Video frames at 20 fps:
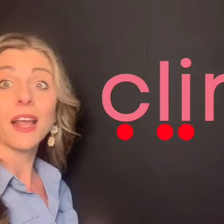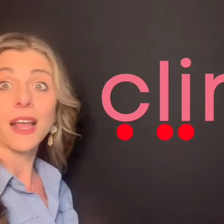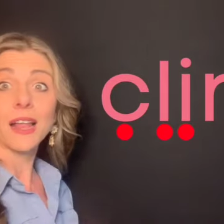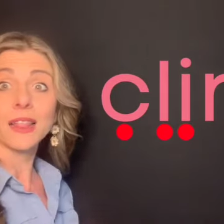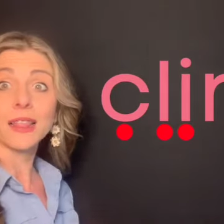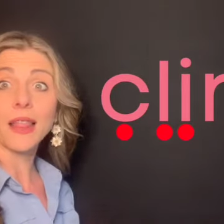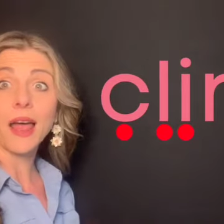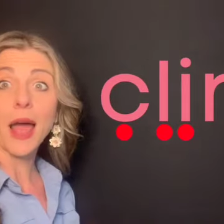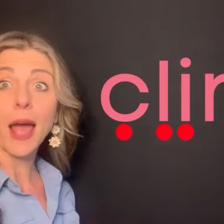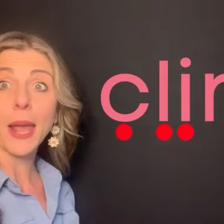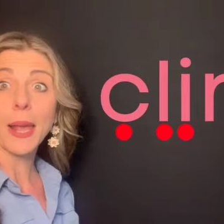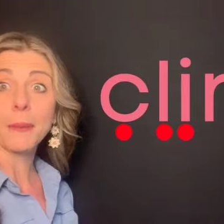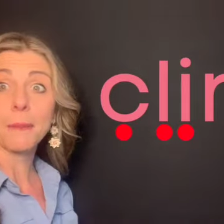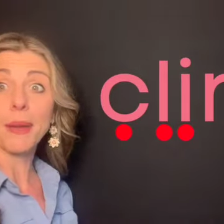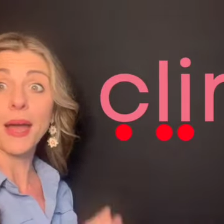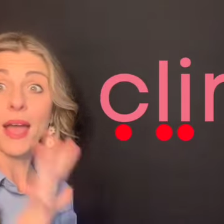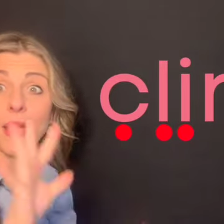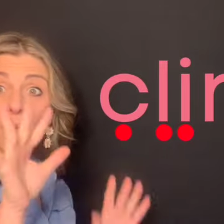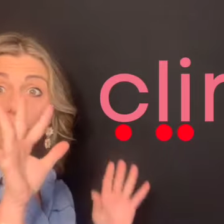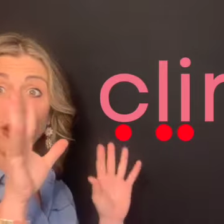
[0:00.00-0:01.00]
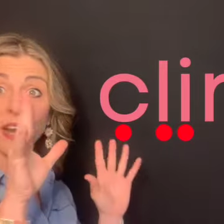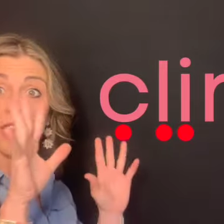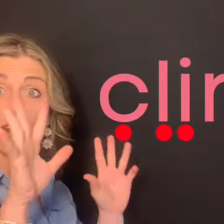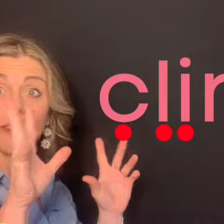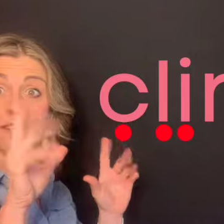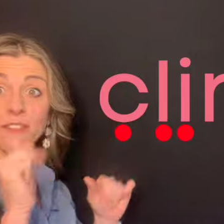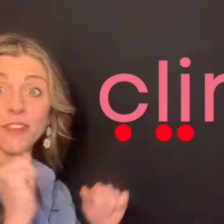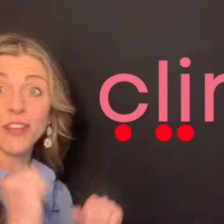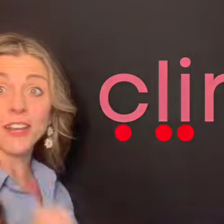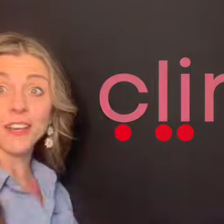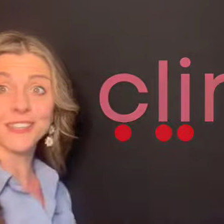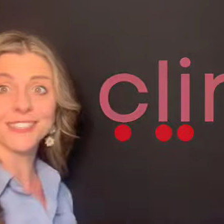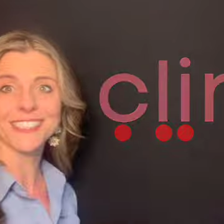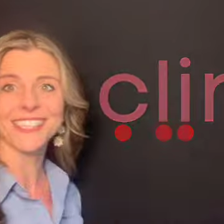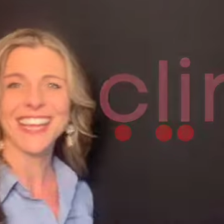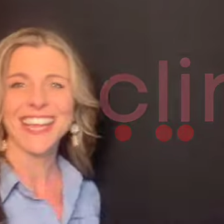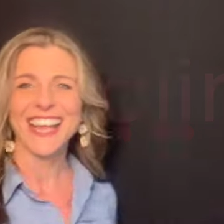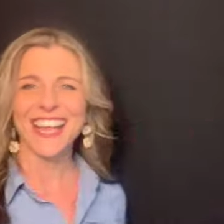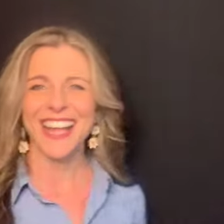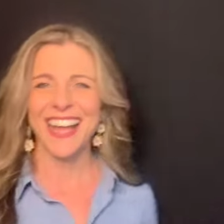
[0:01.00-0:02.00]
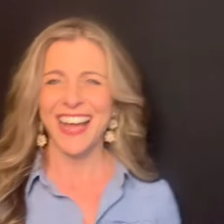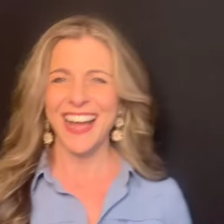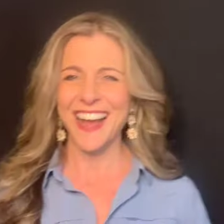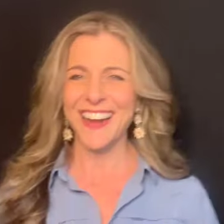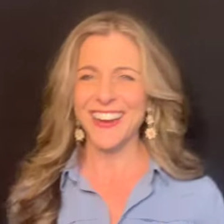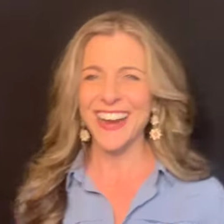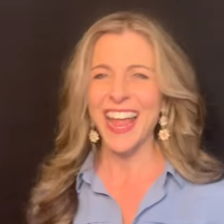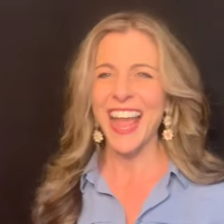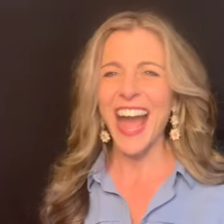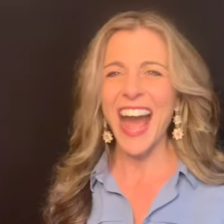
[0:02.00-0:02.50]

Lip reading: Climb. I ran out of fingers. All right.